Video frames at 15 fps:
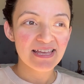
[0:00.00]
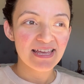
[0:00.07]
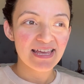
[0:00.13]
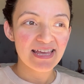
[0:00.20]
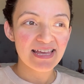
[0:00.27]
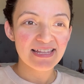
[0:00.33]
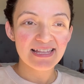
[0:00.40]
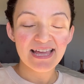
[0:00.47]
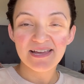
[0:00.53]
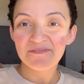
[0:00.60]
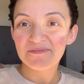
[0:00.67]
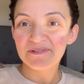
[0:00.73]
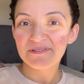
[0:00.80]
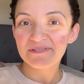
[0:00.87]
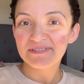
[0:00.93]
and I
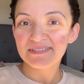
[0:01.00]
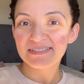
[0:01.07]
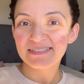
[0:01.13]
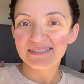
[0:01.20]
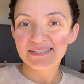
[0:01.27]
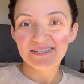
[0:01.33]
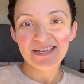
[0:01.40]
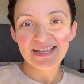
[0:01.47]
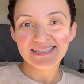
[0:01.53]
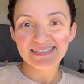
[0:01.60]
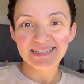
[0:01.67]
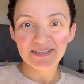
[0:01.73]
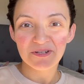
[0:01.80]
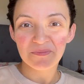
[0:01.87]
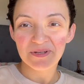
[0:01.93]
will see you guys
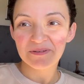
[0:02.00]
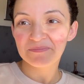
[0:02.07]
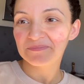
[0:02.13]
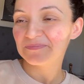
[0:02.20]
in a little bit.